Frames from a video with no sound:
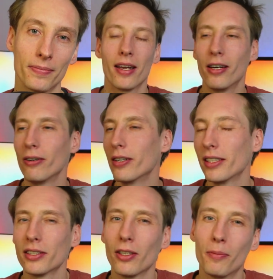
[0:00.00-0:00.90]
Now, this
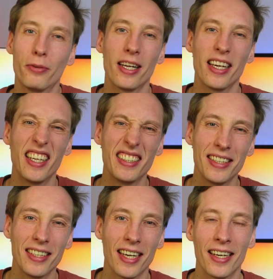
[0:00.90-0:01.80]
is all pretty
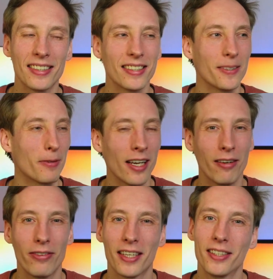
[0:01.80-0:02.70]
easy, and that's kind
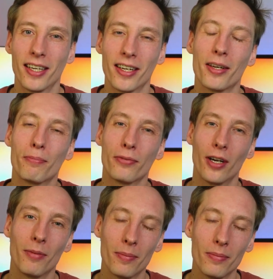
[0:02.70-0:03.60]
of exactly the
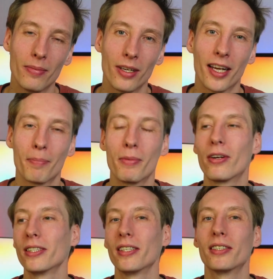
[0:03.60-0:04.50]
problem. Like,
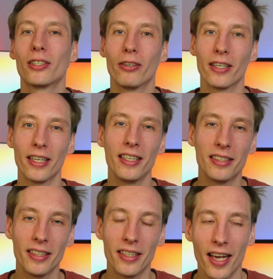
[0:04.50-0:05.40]
because it's so
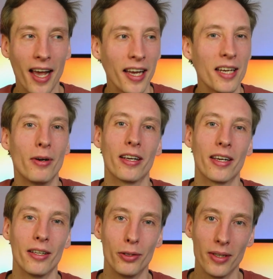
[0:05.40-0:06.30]
easy, anybody
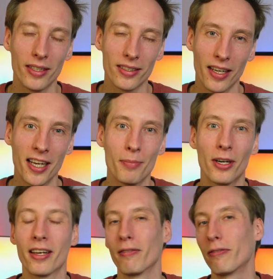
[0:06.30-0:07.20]
can do it.
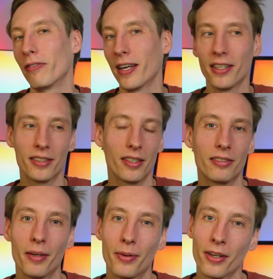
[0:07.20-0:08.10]
Anybody can find these
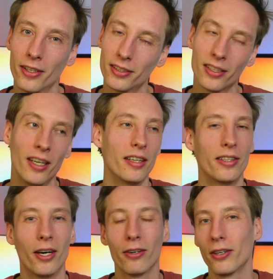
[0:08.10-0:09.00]
distributors,
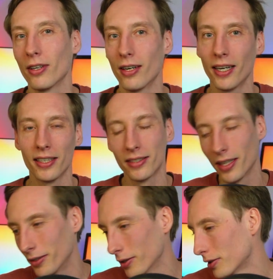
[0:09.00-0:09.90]
download the list
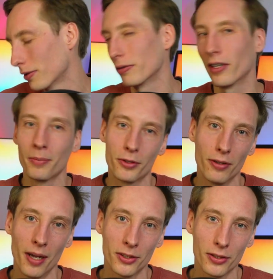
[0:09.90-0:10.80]
and just run them
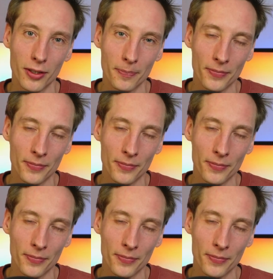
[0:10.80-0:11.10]
through Amazon.